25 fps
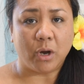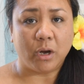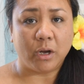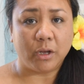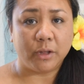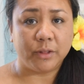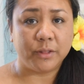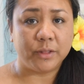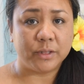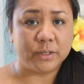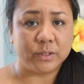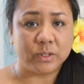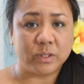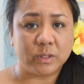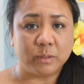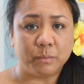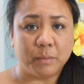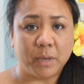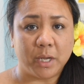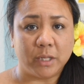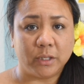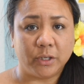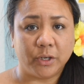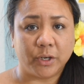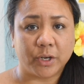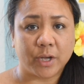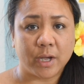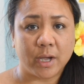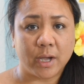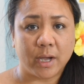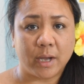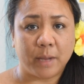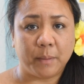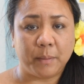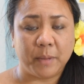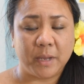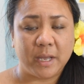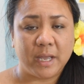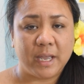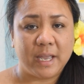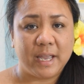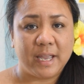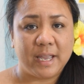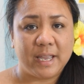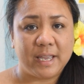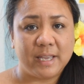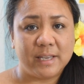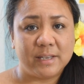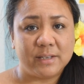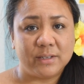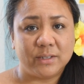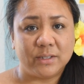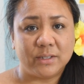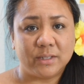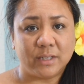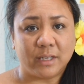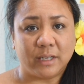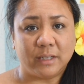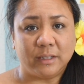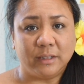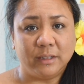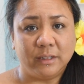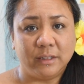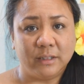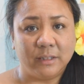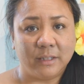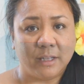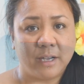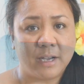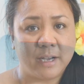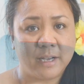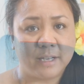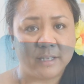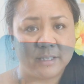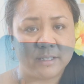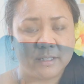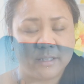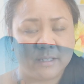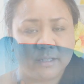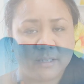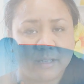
on the smaller cup is a lot